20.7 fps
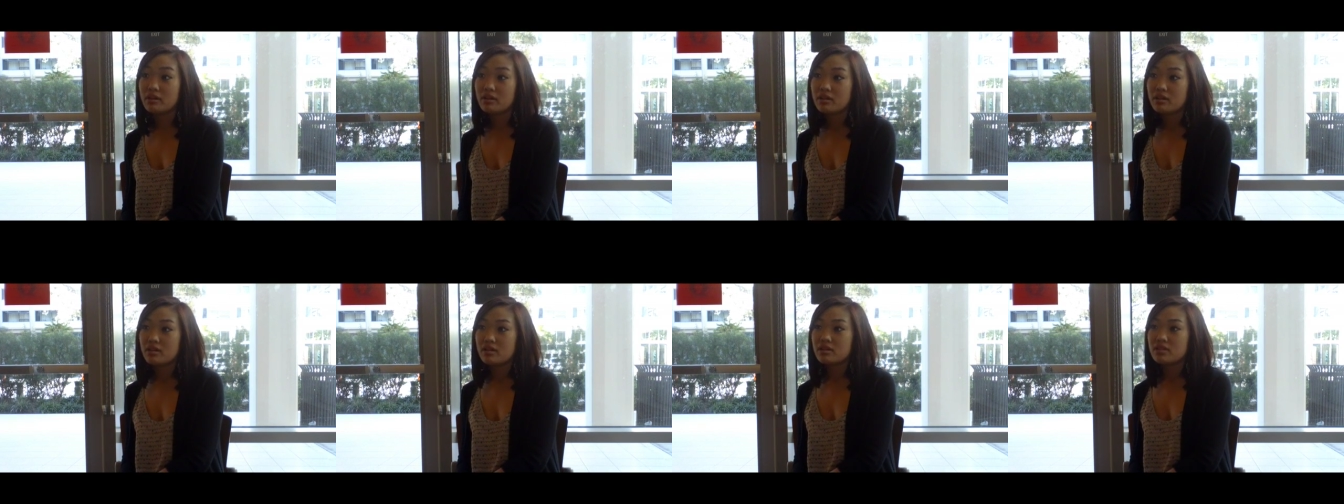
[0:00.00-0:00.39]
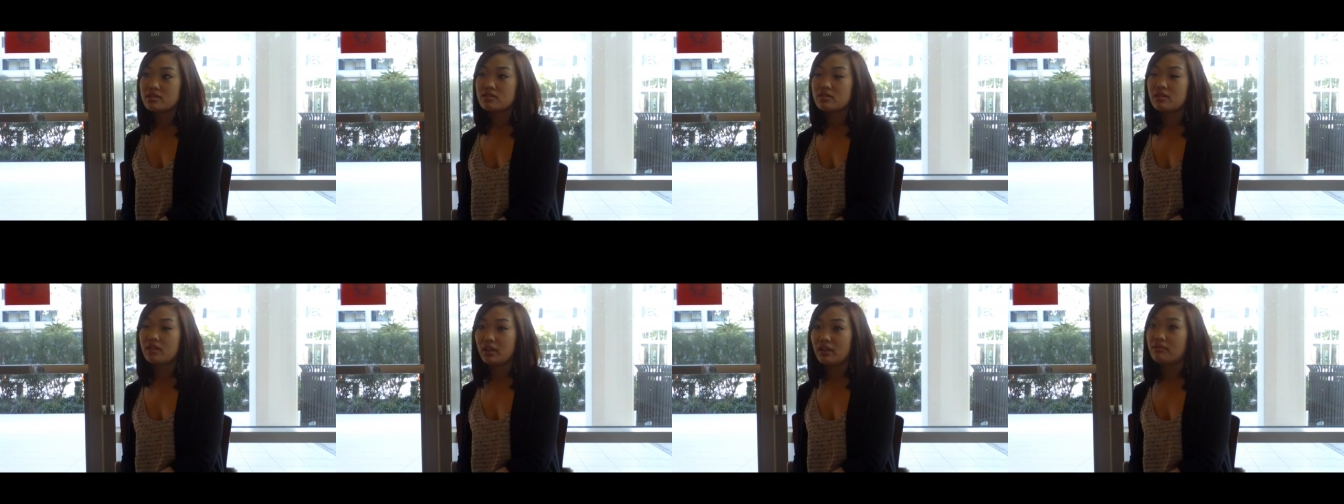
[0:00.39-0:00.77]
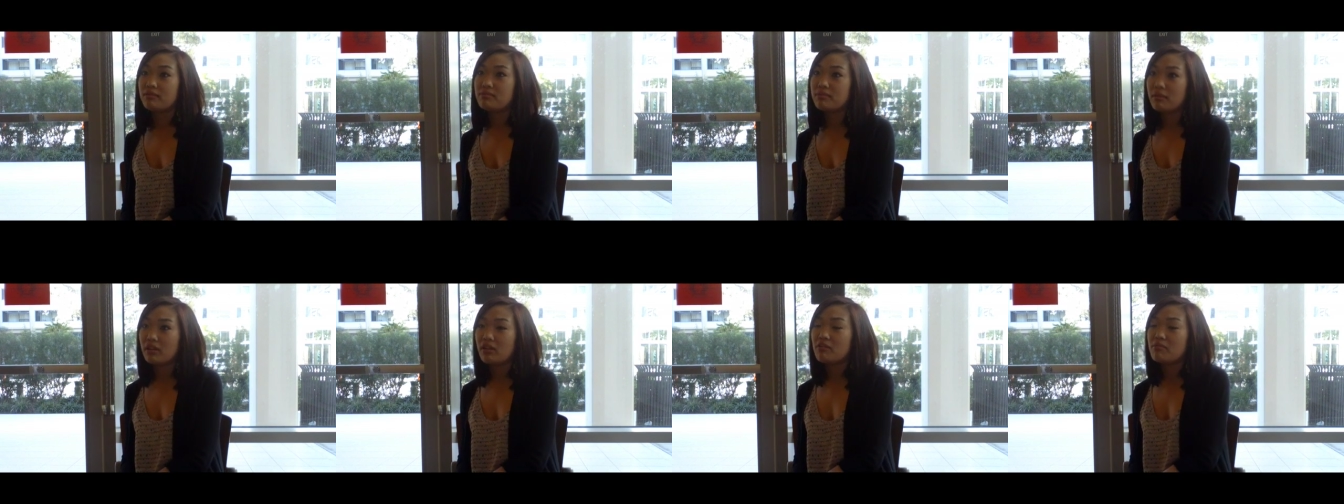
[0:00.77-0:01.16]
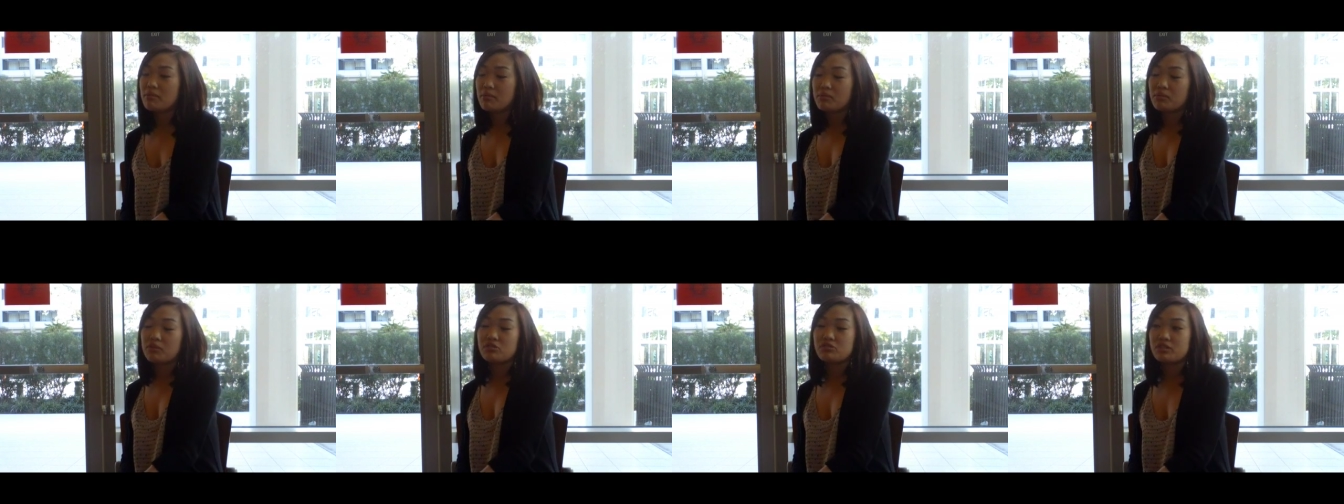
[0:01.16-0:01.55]
Wow. So a lot of
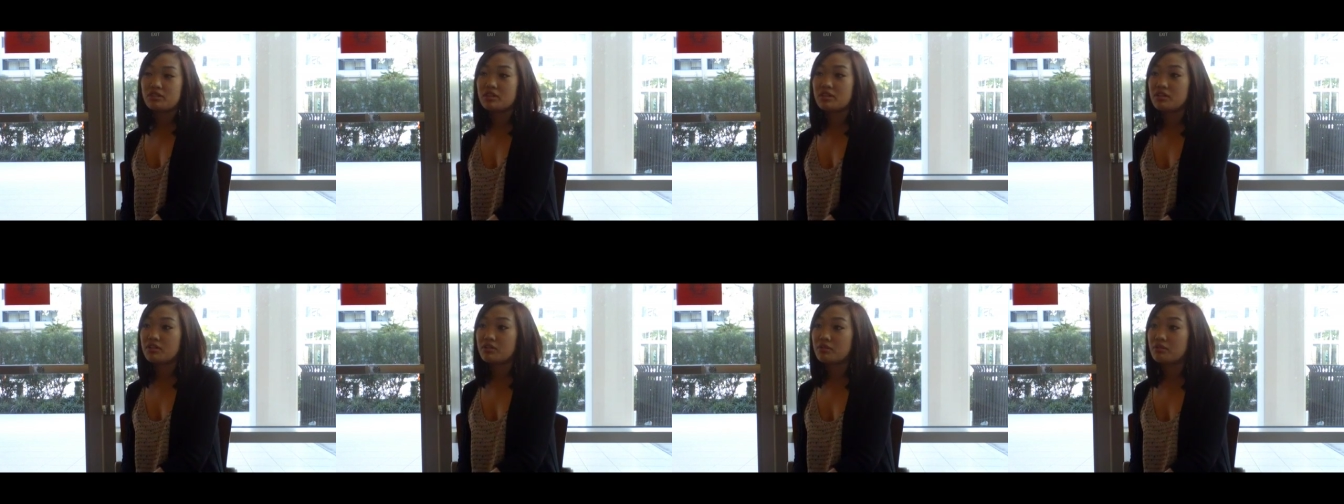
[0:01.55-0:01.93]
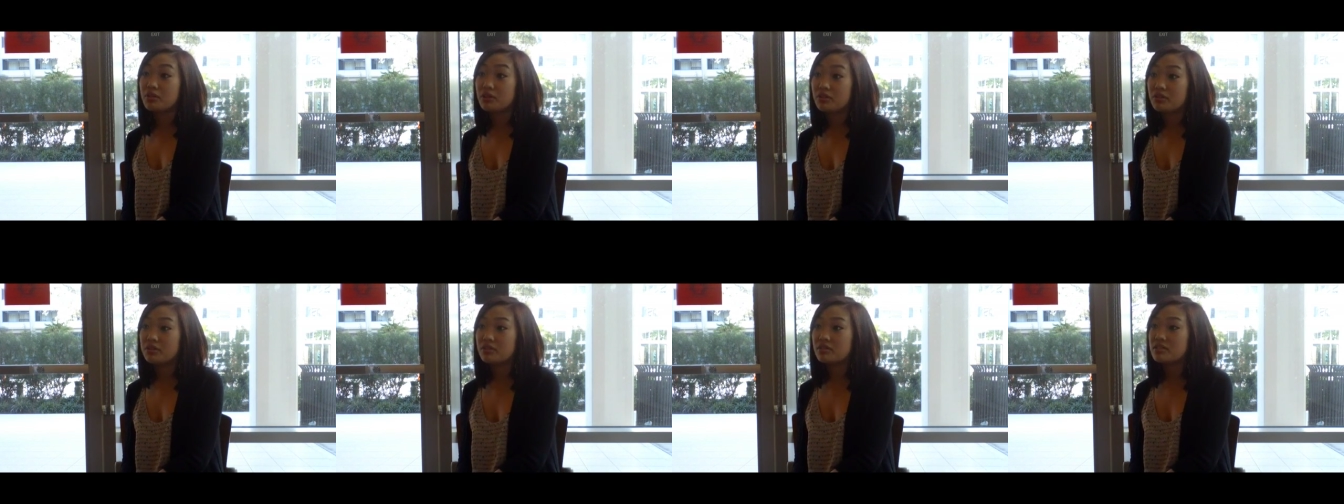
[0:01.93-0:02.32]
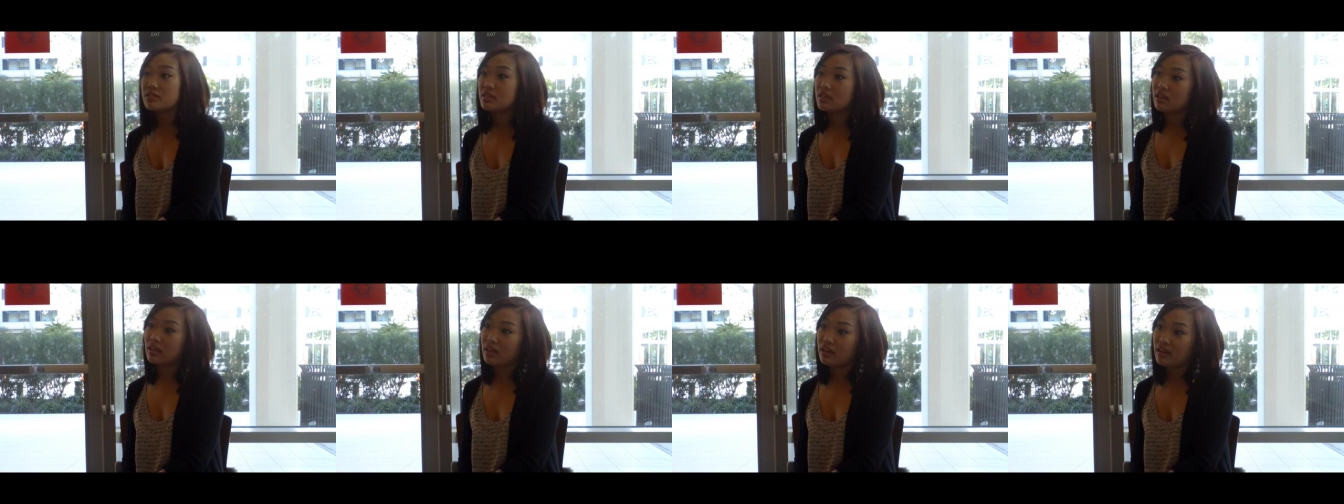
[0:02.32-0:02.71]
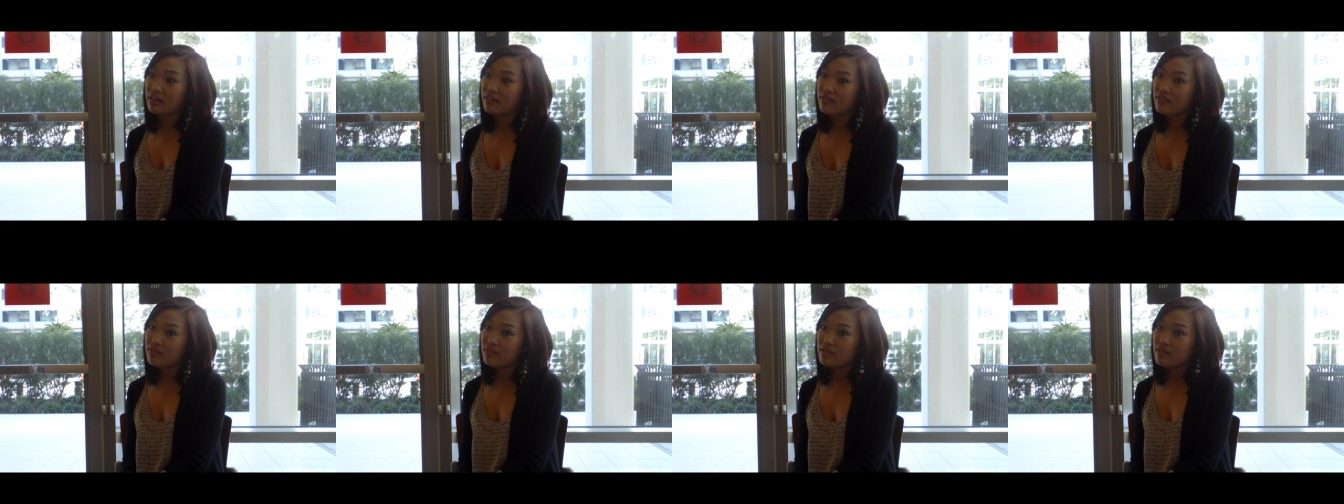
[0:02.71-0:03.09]
people were drinking their own urine to stay alive.
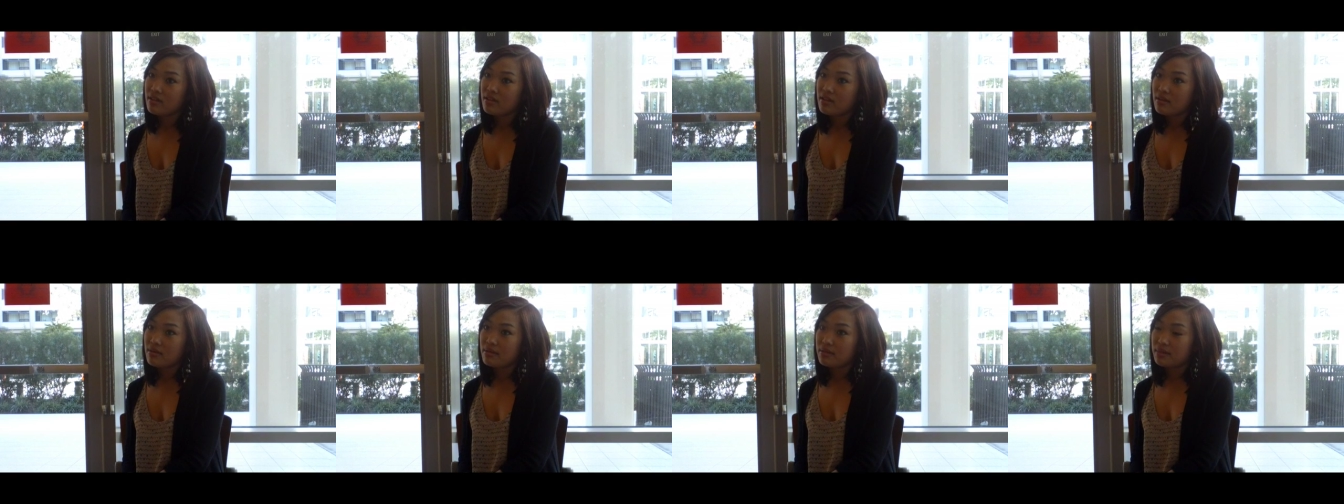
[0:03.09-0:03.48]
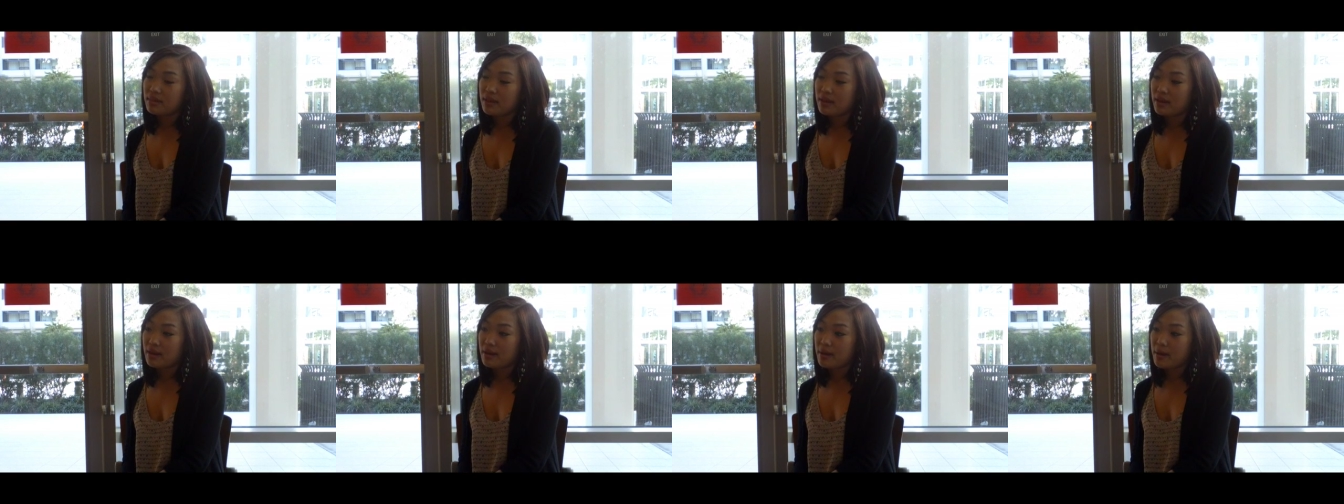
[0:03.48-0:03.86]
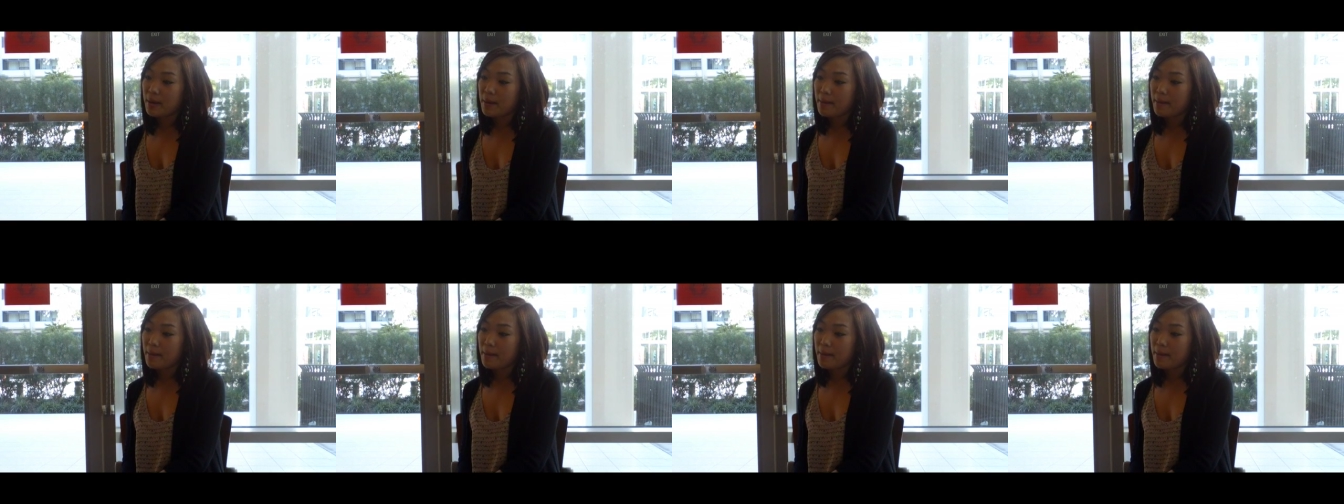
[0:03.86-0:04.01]
But then